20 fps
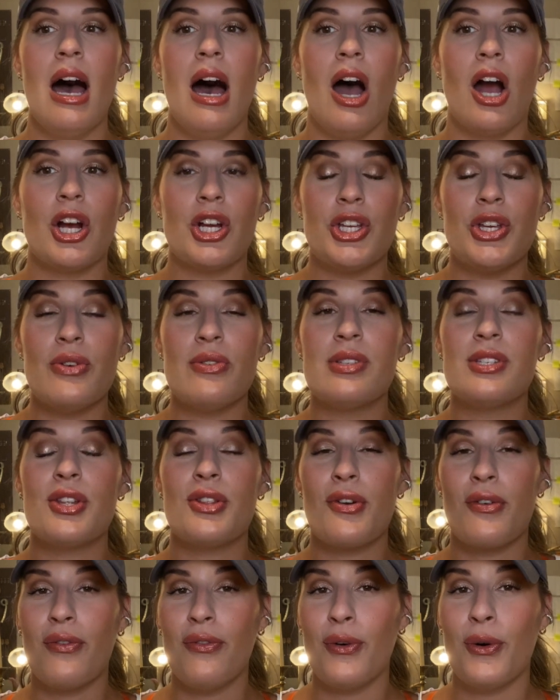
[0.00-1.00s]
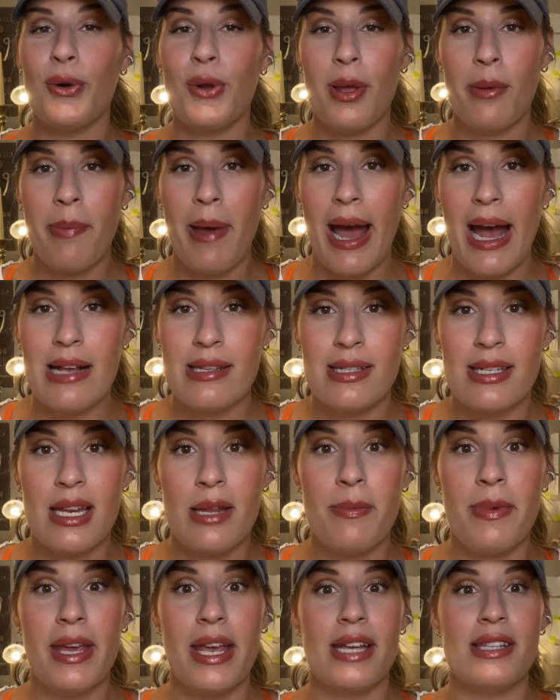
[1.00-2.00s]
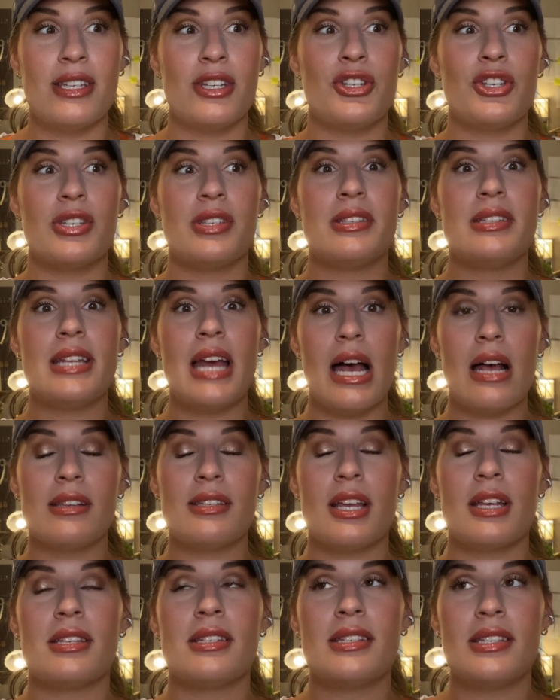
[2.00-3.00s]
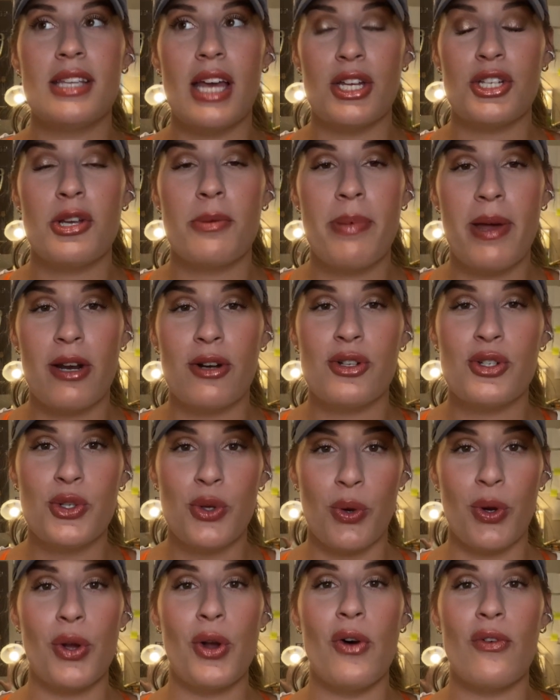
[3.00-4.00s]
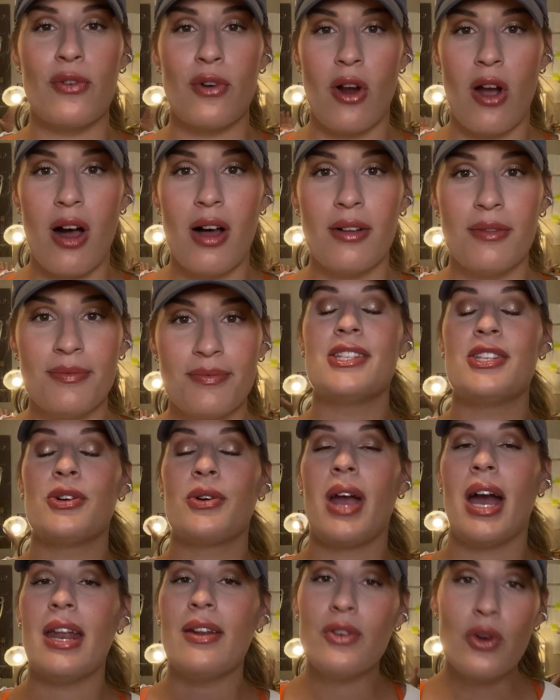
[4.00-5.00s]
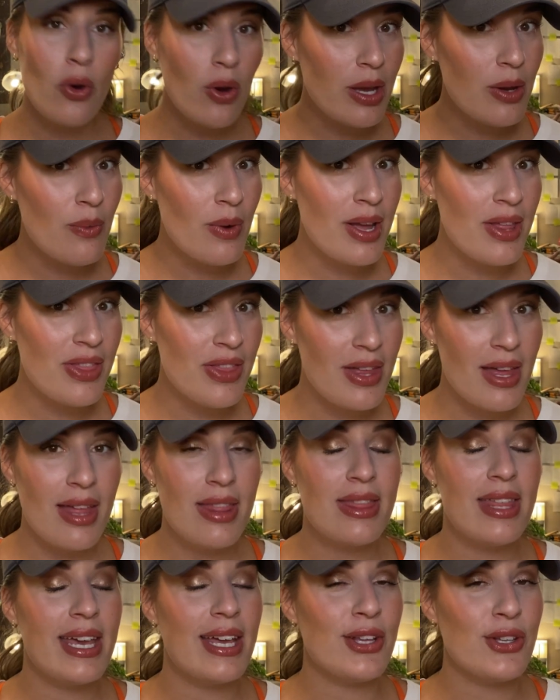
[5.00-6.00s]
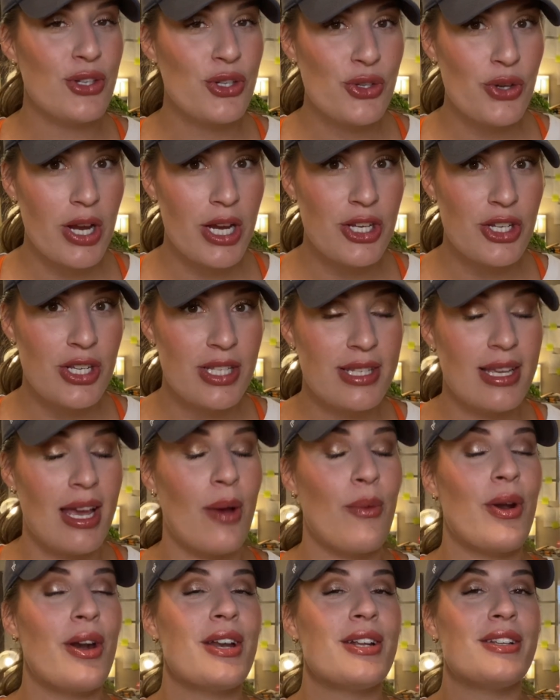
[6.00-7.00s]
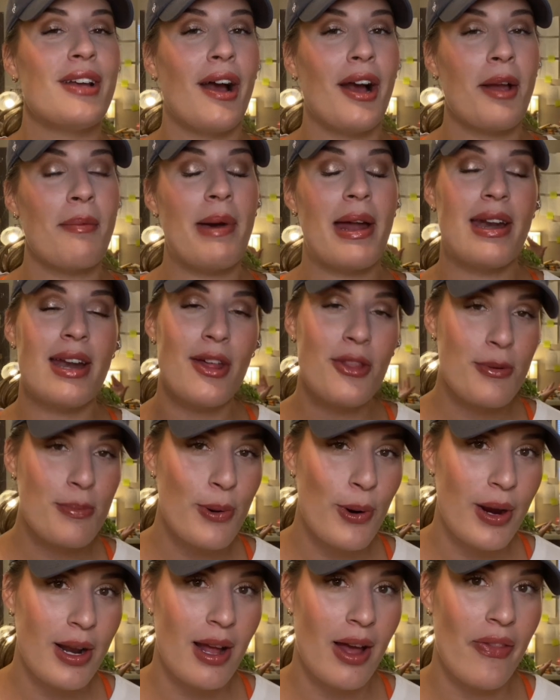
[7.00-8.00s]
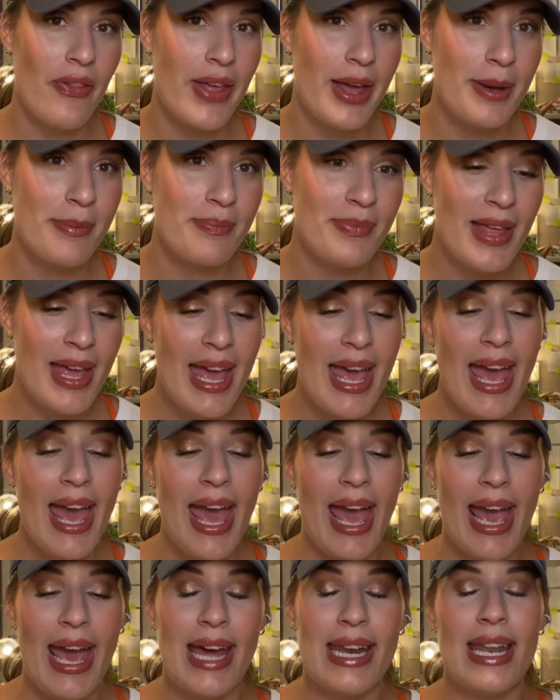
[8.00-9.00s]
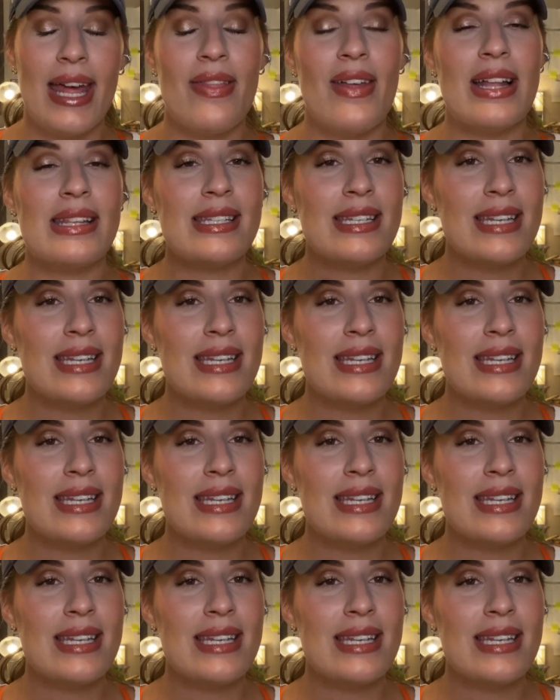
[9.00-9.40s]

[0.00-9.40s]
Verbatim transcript: are used to their full capacity because it just tells us such a better story overall. So, kind of going with the illustrations, I wanted to talk about another point on them, and that's